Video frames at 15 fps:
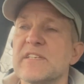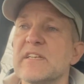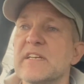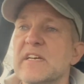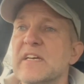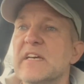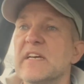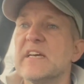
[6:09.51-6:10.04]

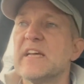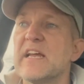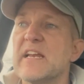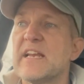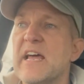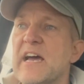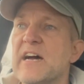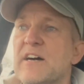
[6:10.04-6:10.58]

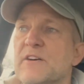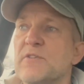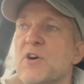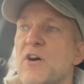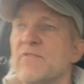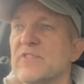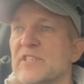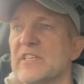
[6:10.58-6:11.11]
Now,
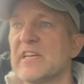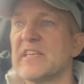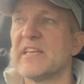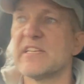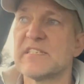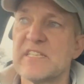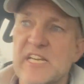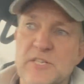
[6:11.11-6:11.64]
obviously,
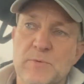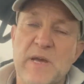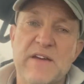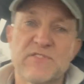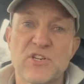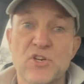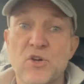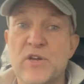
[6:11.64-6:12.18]
there's things we have
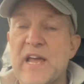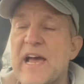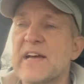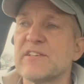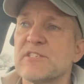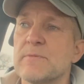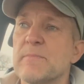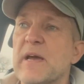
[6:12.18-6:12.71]
to look
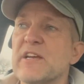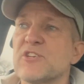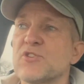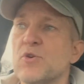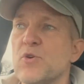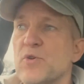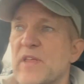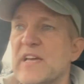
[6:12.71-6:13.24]
at to make
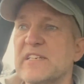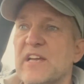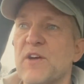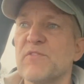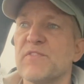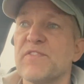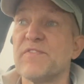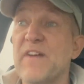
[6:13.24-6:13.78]
sure they
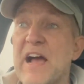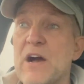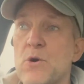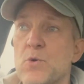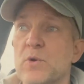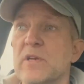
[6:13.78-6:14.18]
don't foul